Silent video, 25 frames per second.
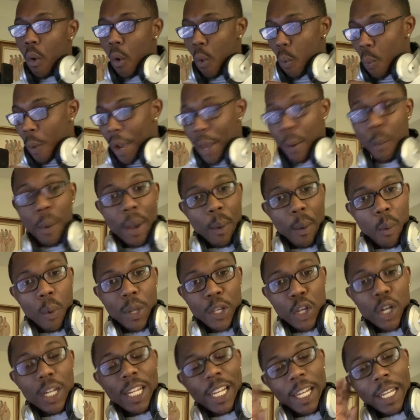when
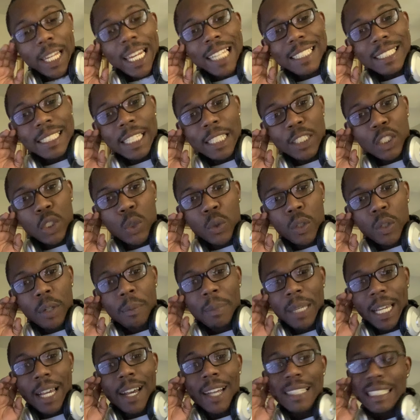you're listening to it,
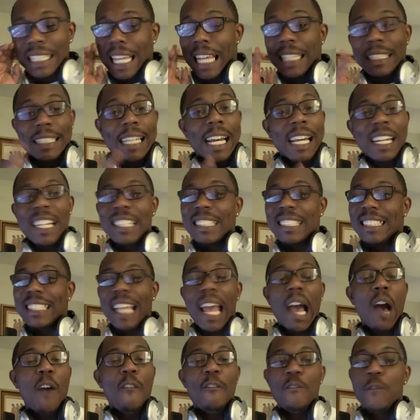because it's going to
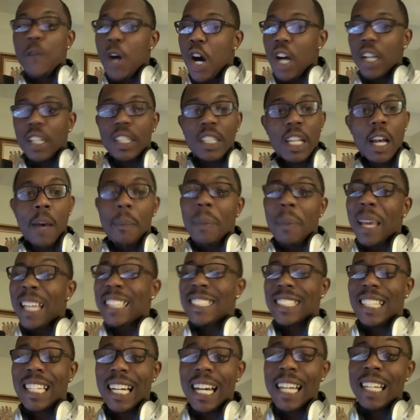sound fucked up.
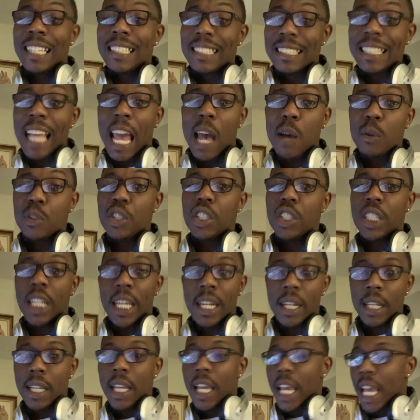It's going to sound
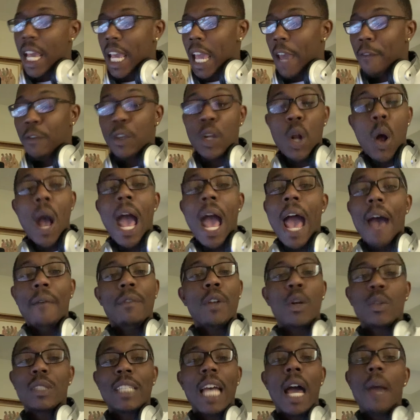shitty if you don't have
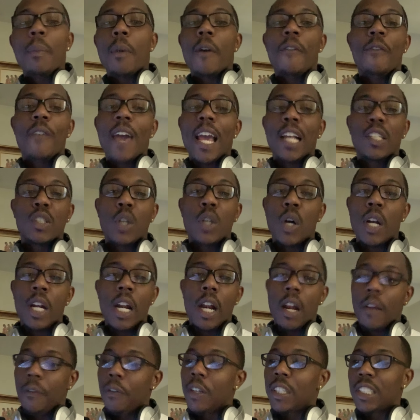no type of effects on
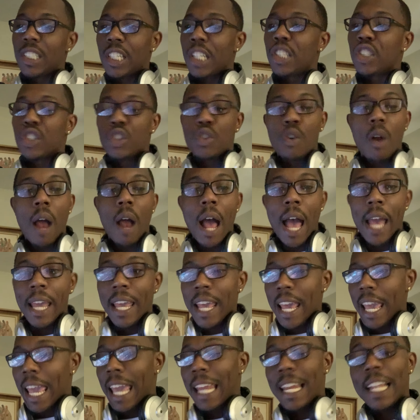it, if it's just dry.
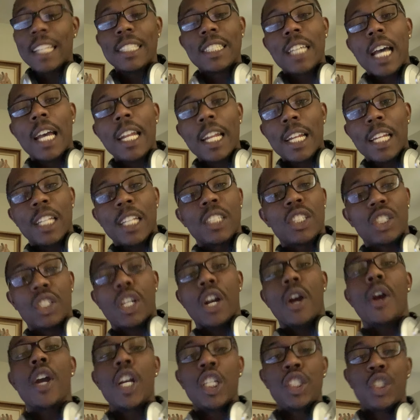And it's going to
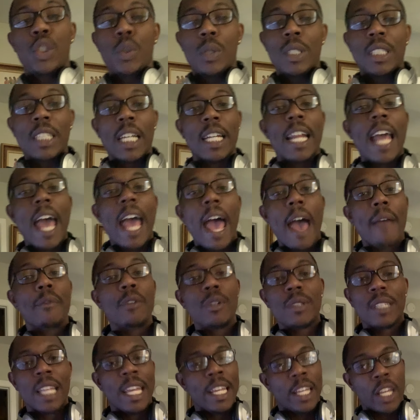discourage you. It's going to have
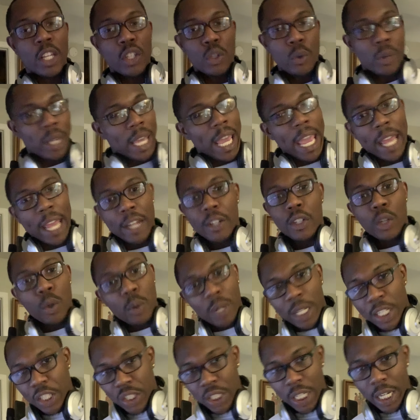you thinking you can't do
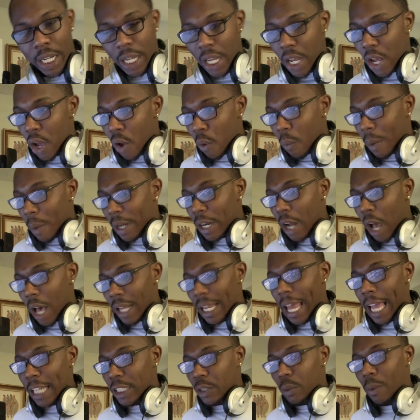this shit, when all
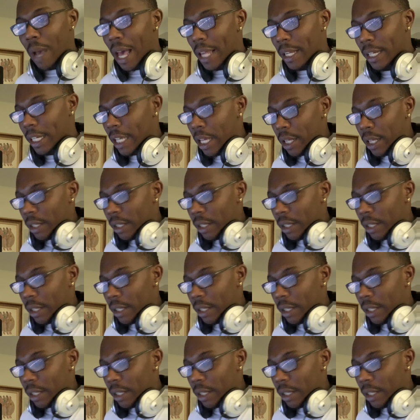actuality,